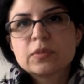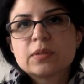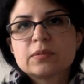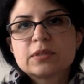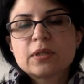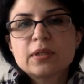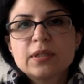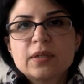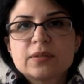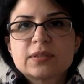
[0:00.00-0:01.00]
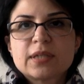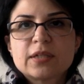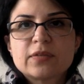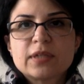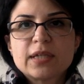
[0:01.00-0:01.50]
saw the other side
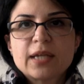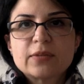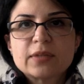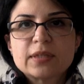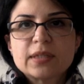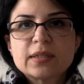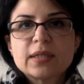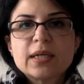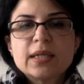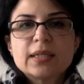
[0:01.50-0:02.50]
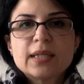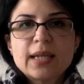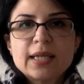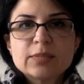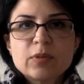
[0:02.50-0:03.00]
of the gallery, the
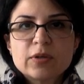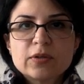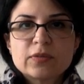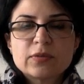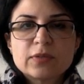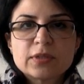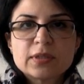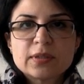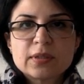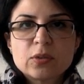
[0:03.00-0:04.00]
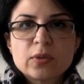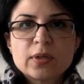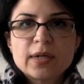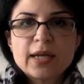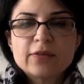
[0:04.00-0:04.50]
last part of the verse on the lower
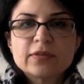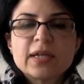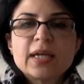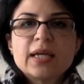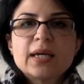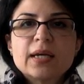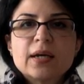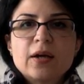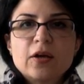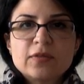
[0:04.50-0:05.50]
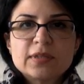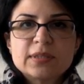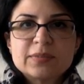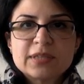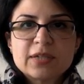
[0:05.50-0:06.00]
left, Hafiz
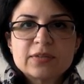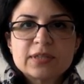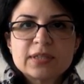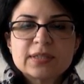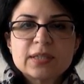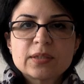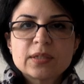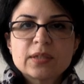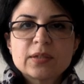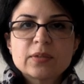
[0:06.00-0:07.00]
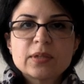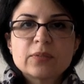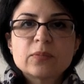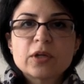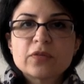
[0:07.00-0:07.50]
himself says that
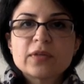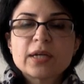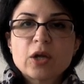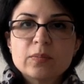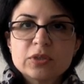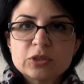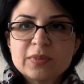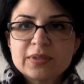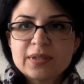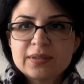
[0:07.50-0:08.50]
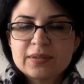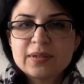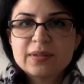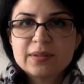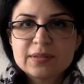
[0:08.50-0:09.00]
one of the accomplishments that
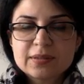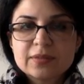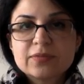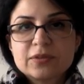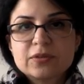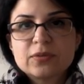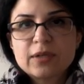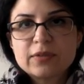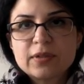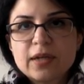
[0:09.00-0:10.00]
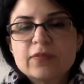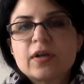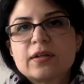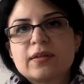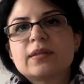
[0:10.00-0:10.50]
it's good for you to have in life,
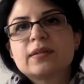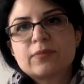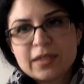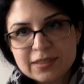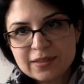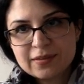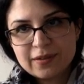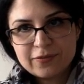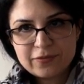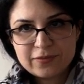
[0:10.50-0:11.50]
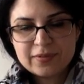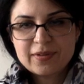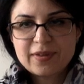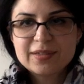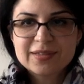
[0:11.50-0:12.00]
other than the rest of the
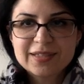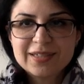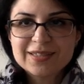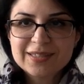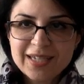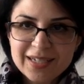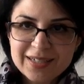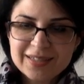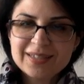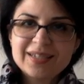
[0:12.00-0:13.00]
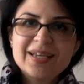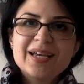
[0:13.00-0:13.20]
things that he is saying in the